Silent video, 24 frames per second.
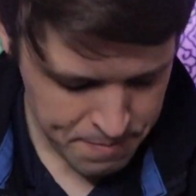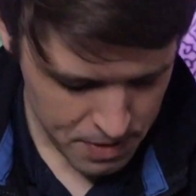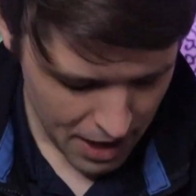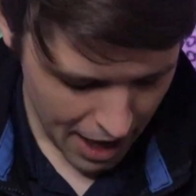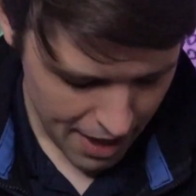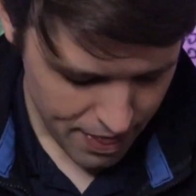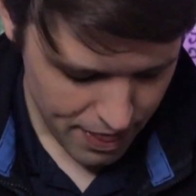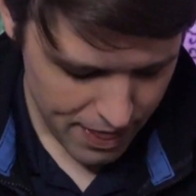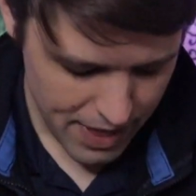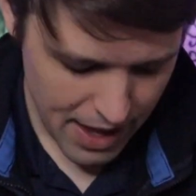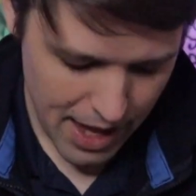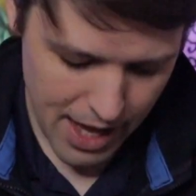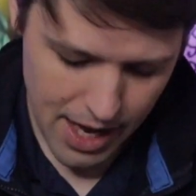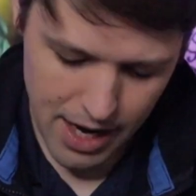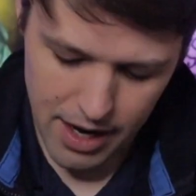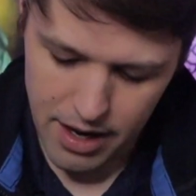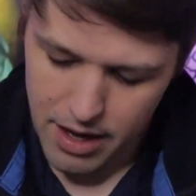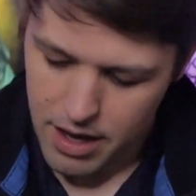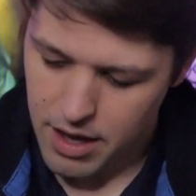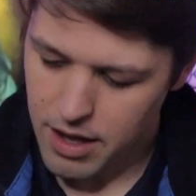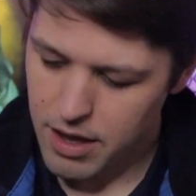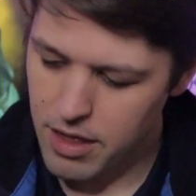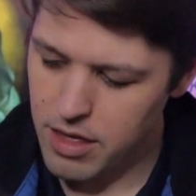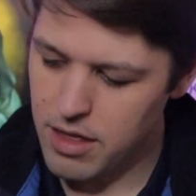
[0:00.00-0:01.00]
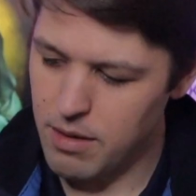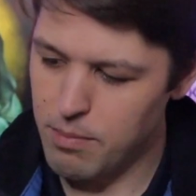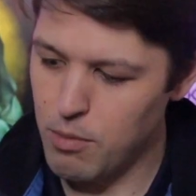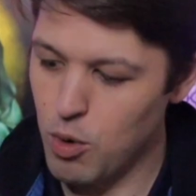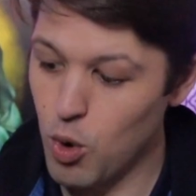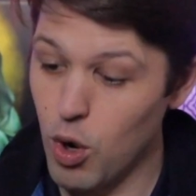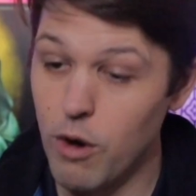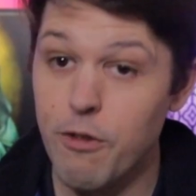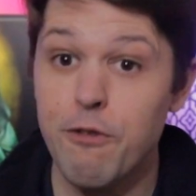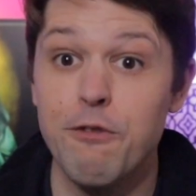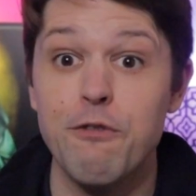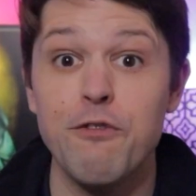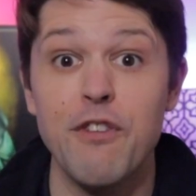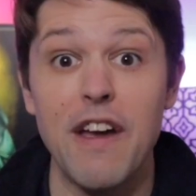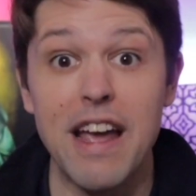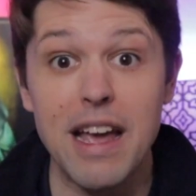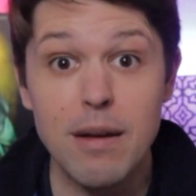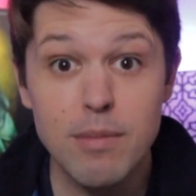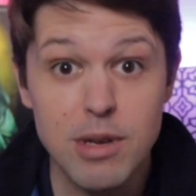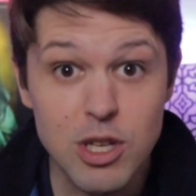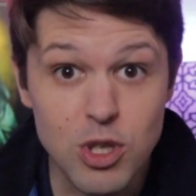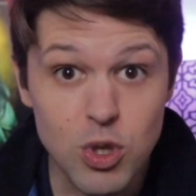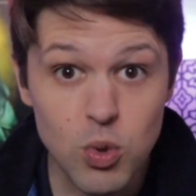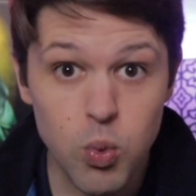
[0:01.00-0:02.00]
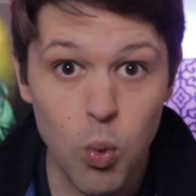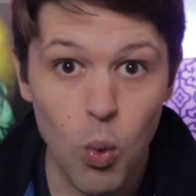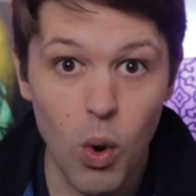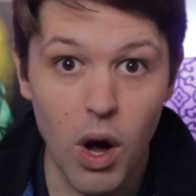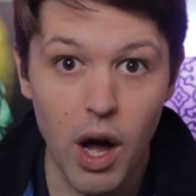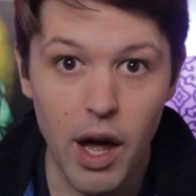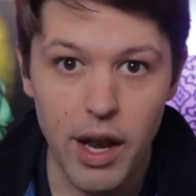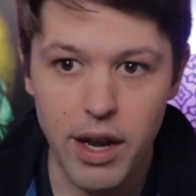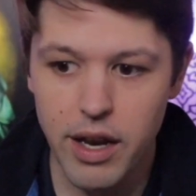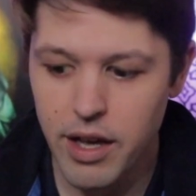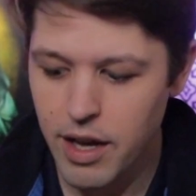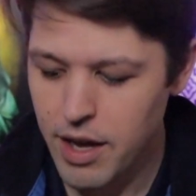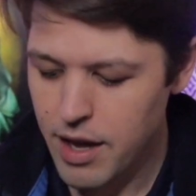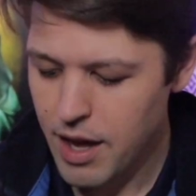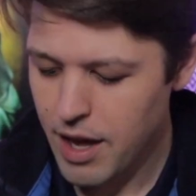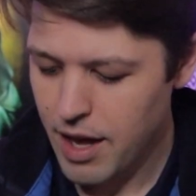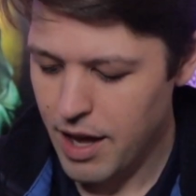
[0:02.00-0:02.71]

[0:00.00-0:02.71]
And then the more famous one